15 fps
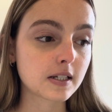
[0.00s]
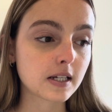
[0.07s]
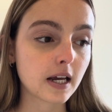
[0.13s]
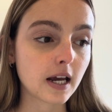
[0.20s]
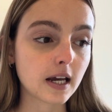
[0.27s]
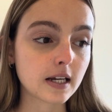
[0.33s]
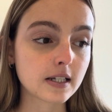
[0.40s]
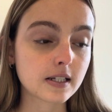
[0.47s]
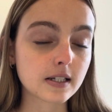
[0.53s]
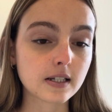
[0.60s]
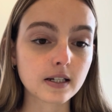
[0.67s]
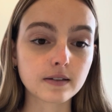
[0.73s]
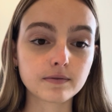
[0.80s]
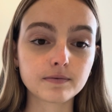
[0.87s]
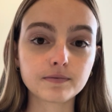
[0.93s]
case
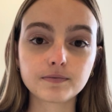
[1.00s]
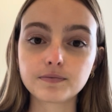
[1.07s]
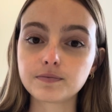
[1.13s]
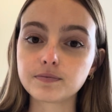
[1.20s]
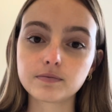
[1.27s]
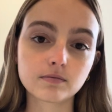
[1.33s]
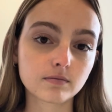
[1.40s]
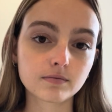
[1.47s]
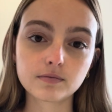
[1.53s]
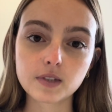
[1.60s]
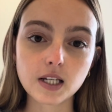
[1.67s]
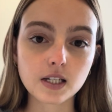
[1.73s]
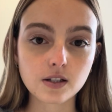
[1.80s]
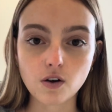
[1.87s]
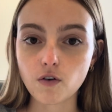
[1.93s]

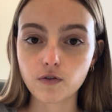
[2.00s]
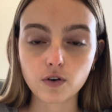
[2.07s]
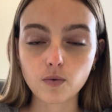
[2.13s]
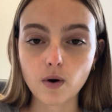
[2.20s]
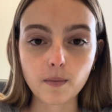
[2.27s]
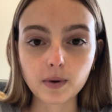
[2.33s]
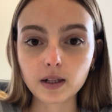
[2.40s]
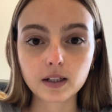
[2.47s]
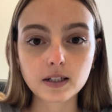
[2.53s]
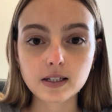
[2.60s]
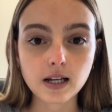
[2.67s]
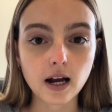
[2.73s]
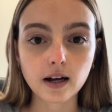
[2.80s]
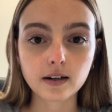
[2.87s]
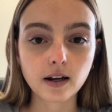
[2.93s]
is overwhelmingly
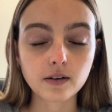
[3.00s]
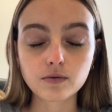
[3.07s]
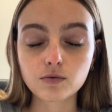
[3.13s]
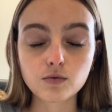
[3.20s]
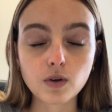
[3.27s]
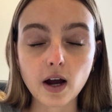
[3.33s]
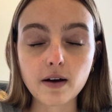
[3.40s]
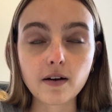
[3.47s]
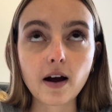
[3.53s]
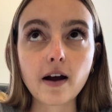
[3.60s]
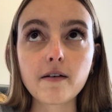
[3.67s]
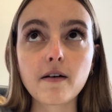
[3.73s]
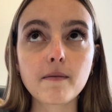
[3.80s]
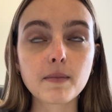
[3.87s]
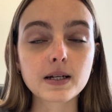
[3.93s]
sad.
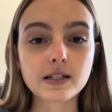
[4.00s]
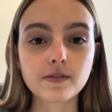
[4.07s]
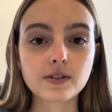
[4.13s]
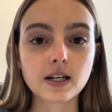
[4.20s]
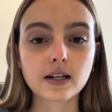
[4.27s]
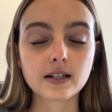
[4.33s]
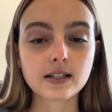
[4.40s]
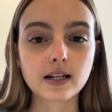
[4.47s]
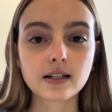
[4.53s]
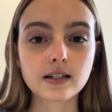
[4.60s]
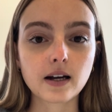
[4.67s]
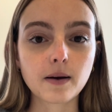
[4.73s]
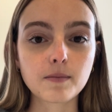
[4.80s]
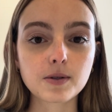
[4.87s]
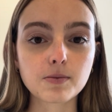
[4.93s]
I must have said it 10
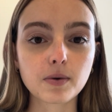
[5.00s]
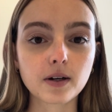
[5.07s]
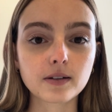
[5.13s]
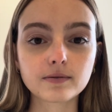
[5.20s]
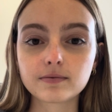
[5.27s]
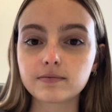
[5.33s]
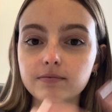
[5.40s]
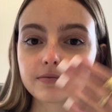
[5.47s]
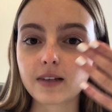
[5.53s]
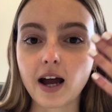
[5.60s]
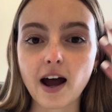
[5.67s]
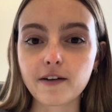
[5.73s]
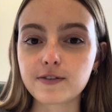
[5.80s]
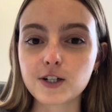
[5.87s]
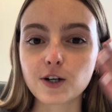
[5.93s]
times, but I
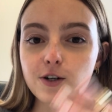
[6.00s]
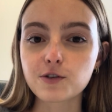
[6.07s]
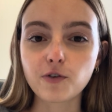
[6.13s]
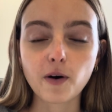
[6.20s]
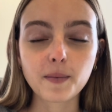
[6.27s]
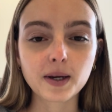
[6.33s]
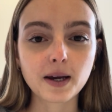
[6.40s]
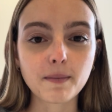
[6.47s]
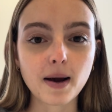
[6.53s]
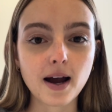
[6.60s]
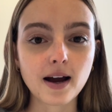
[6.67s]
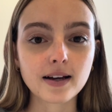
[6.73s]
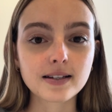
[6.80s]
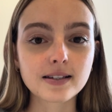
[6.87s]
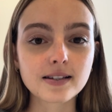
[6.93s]
have tears forming in
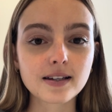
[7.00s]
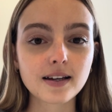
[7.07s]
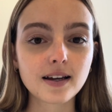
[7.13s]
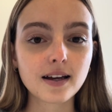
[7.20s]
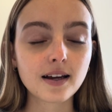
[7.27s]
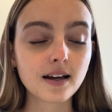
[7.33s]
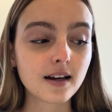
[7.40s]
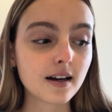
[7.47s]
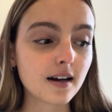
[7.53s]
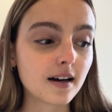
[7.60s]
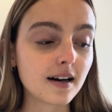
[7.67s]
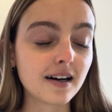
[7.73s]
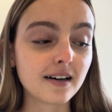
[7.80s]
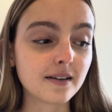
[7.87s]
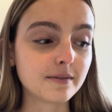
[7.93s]
my eyes.
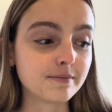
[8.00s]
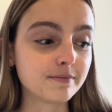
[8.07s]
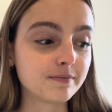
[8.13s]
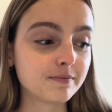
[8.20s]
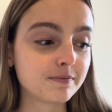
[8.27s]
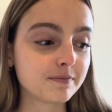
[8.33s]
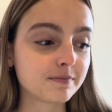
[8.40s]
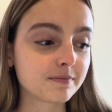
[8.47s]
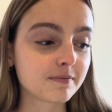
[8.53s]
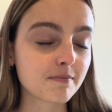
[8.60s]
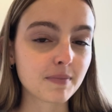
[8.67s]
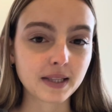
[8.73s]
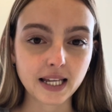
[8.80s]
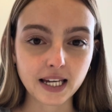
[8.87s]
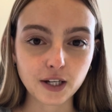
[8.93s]

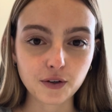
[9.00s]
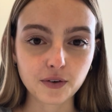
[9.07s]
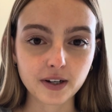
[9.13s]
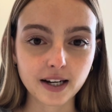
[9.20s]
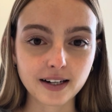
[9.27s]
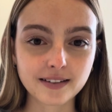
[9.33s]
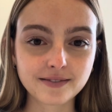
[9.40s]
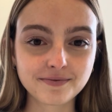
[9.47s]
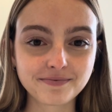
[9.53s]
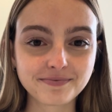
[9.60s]
But thank you again.